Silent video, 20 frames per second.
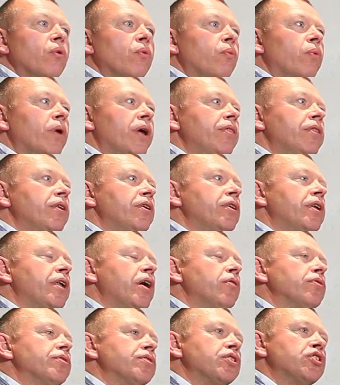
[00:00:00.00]
When the
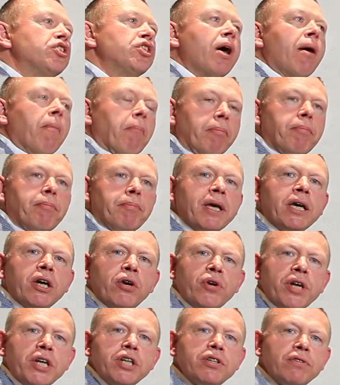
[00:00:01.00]
notes jump
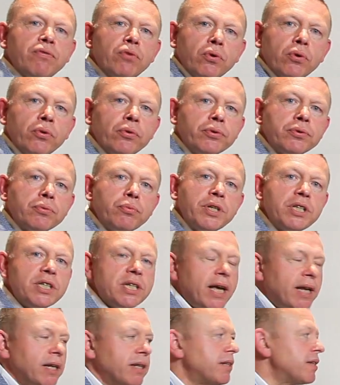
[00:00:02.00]
bigger intervals, we
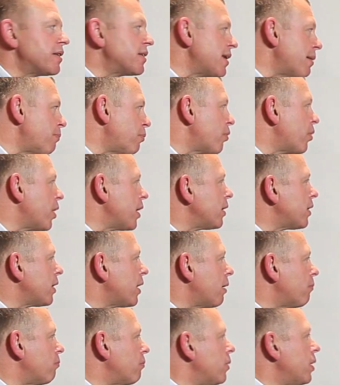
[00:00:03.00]
tend to separate
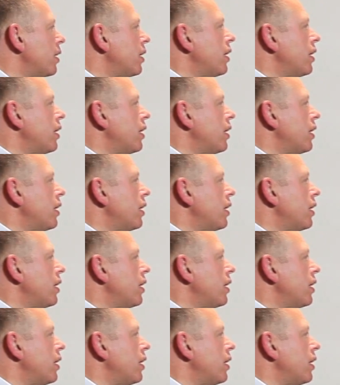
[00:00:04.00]
them.